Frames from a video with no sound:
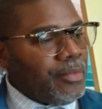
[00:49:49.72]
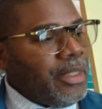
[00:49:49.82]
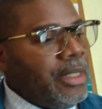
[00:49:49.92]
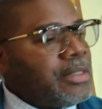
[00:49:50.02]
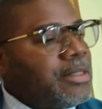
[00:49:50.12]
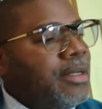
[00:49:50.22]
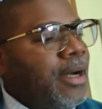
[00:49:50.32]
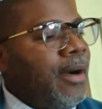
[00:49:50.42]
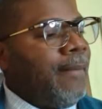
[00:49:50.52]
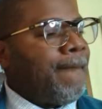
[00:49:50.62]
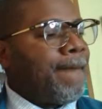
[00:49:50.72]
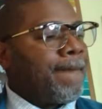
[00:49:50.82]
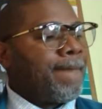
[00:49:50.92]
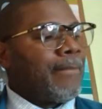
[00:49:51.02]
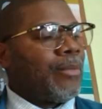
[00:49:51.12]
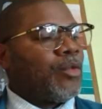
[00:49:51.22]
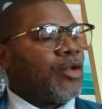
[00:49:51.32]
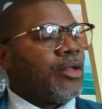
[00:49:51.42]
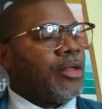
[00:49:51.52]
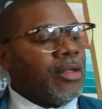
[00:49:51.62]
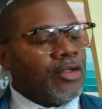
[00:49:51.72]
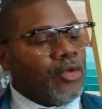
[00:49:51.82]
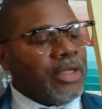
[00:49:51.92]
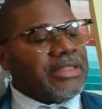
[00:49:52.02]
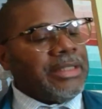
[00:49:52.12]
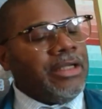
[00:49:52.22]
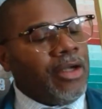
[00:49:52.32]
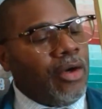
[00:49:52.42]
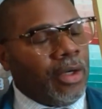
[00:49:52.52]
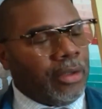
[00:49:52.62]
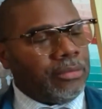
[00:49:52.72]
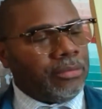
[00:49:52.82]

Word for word: listen, um, trust in the Lord.